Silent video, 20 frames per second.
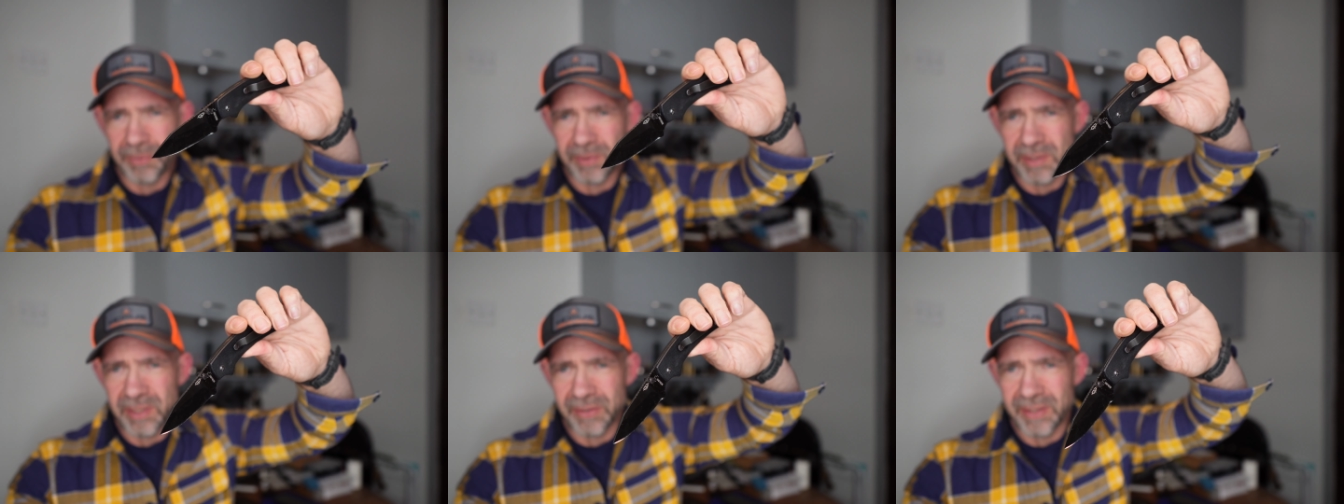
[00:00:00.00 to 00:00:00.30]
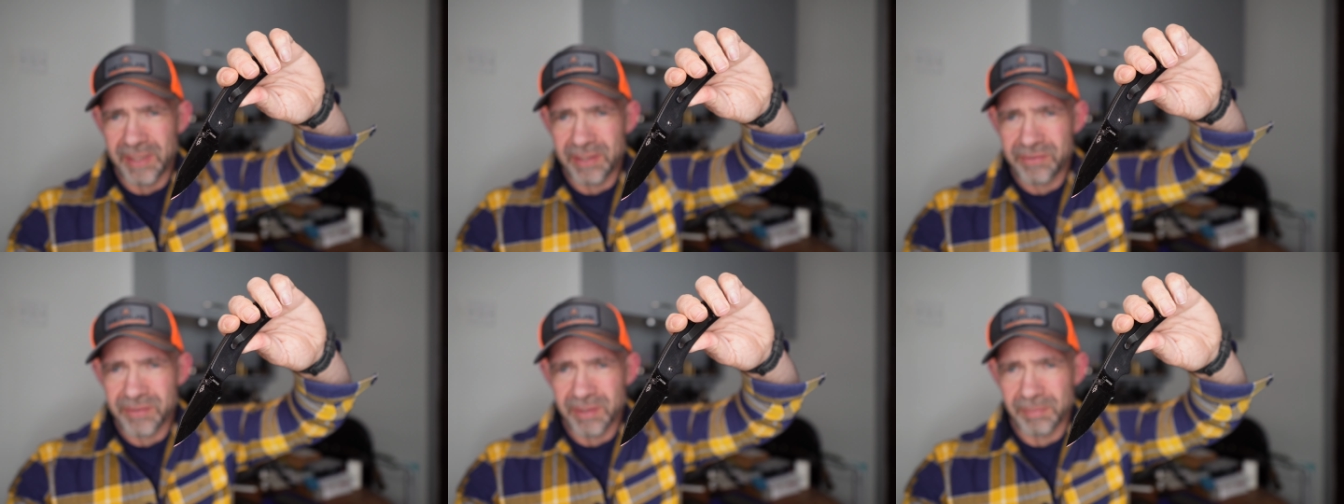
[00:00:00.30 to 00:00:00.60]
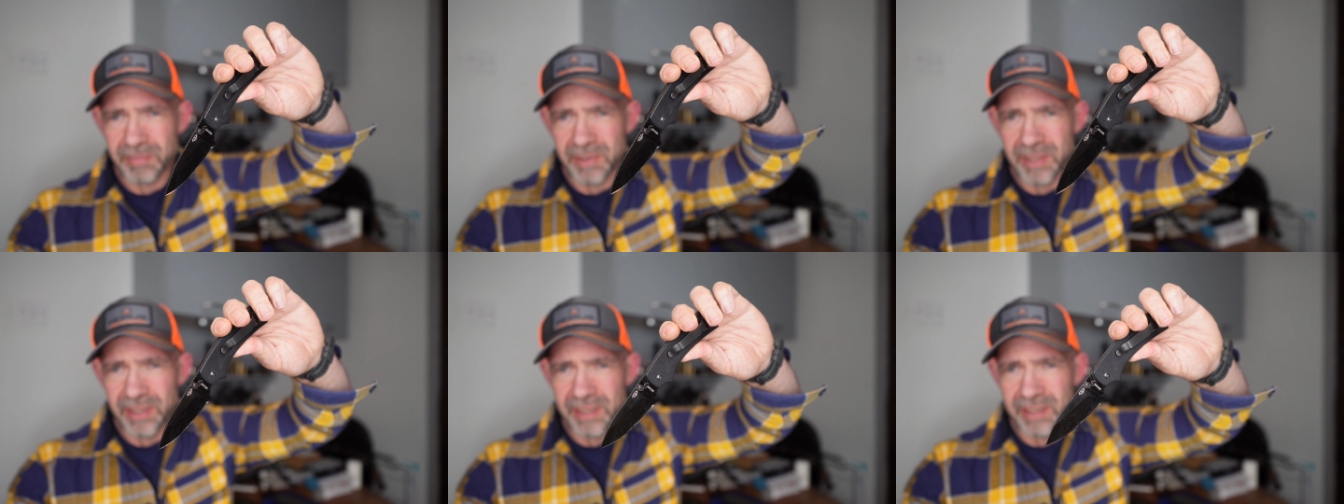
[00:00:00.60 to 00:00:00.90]
you were doing
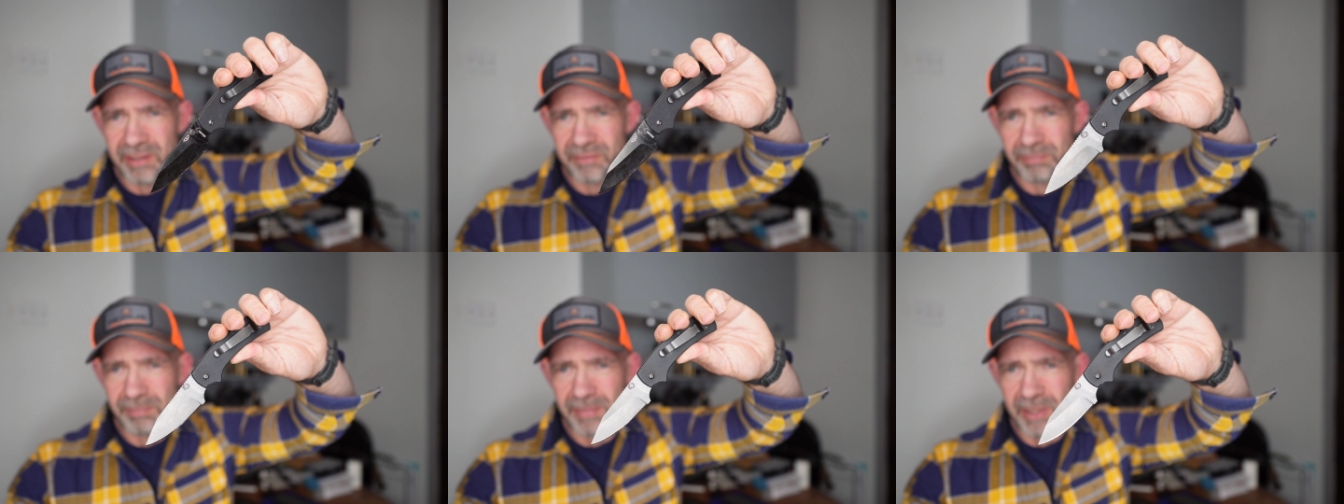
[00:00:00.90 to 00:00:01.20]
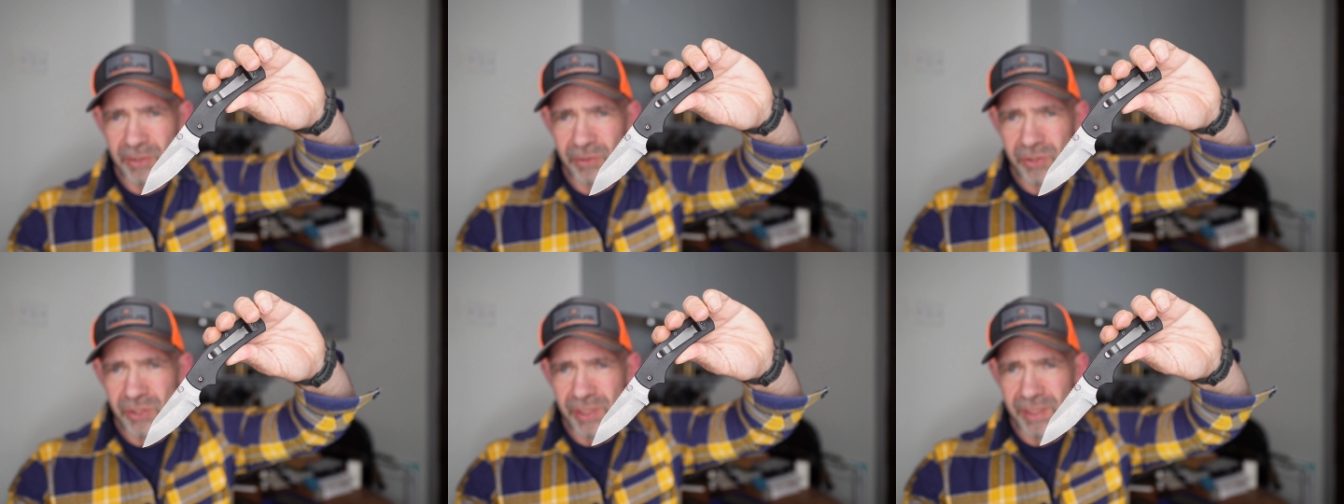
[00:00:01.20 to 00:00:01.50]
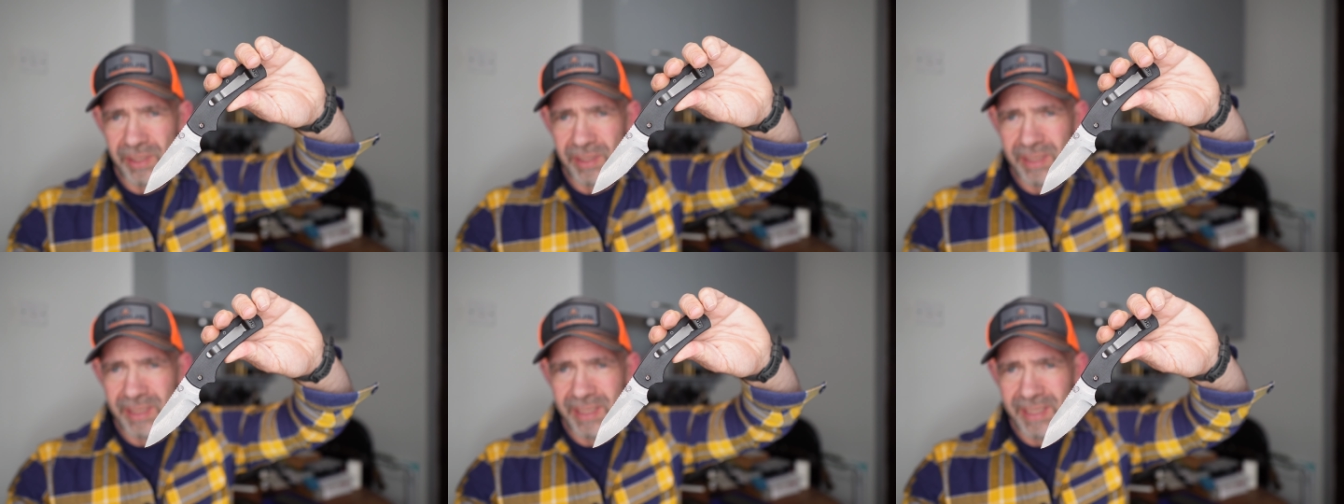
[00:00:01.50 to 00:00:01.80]
some kind of
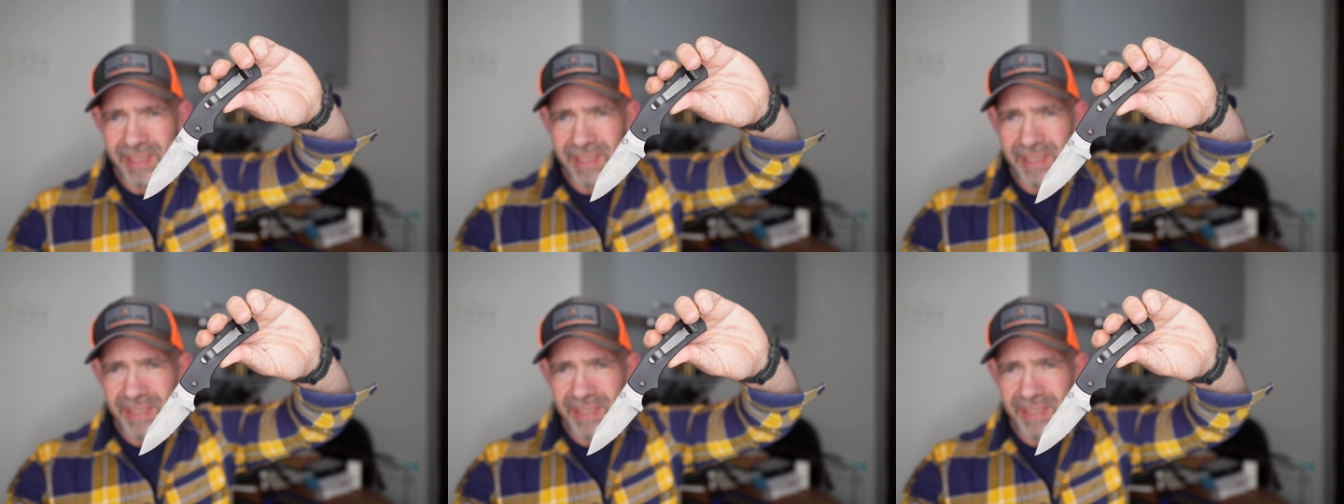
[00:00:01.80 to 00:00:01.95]
motion